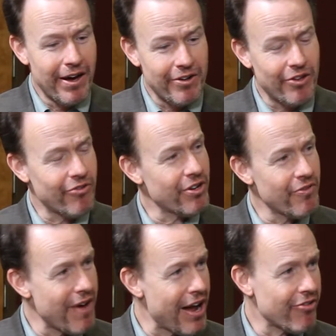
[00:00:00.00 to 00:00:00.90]
District
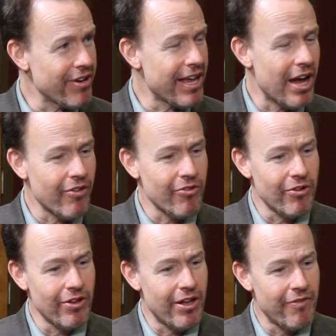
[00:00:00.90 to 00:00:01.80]
Advisory
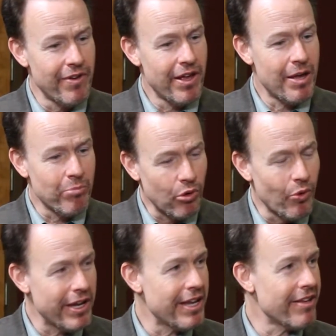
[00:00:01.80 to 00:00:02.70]
Council of
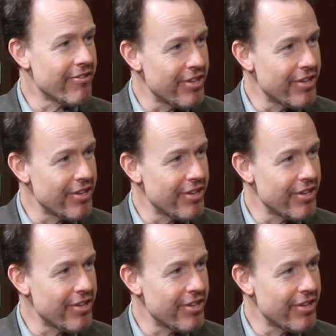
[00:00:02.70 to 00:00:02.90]
employees,